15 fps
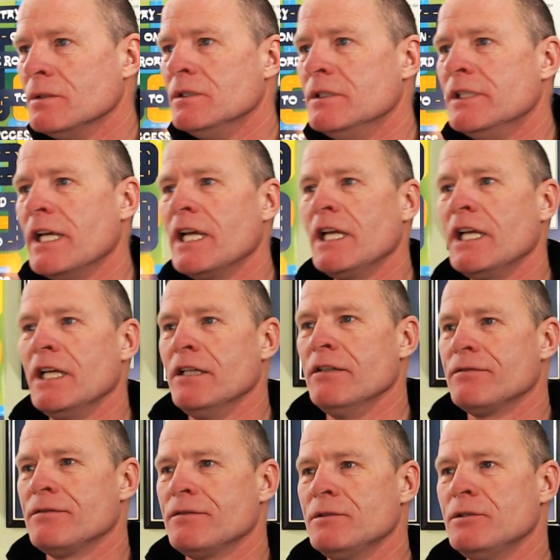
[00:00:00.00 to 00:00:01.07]

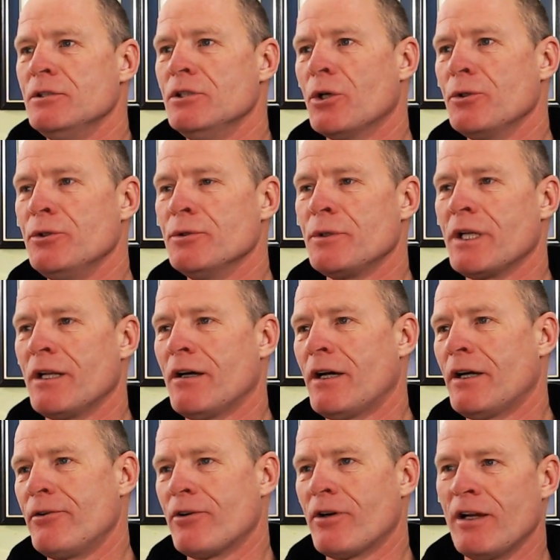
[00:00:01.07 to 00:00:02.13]
Dave, no, you
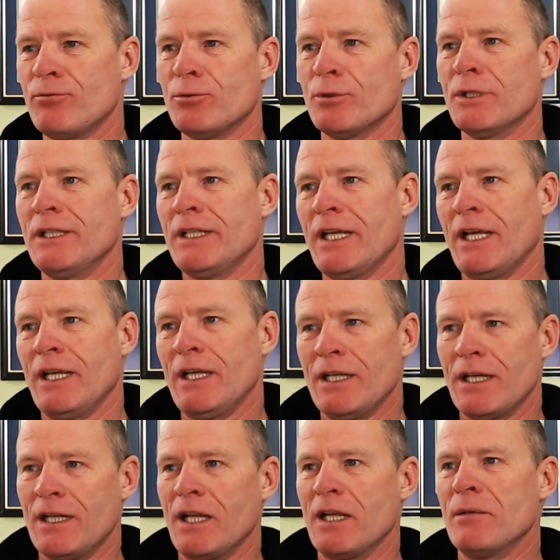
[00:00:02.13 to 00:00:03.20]
cannot drive one
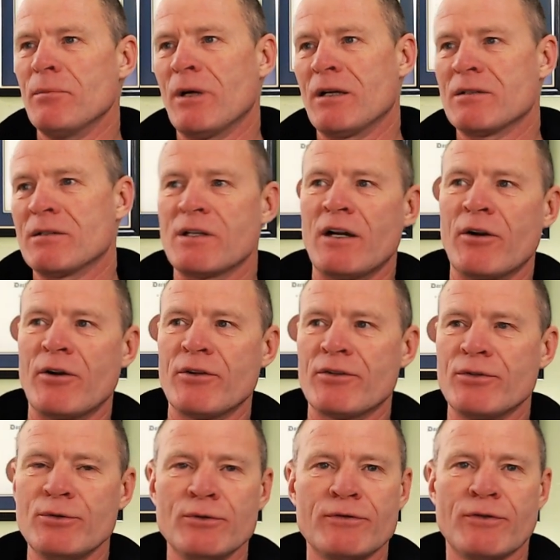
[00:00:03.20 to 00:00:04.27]
day at 80 miles an hour
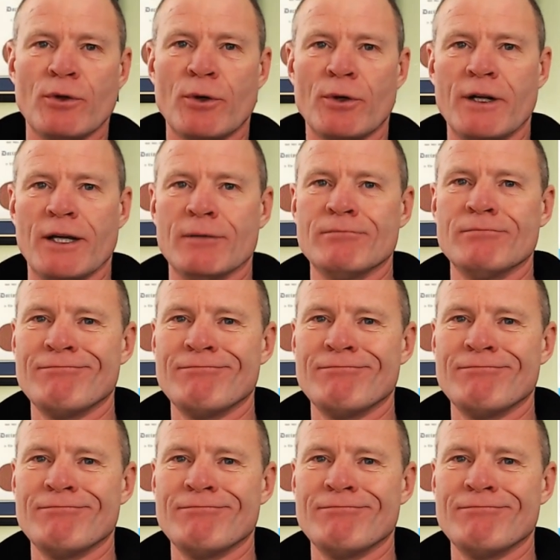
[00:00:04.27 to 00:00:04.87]
to Florida.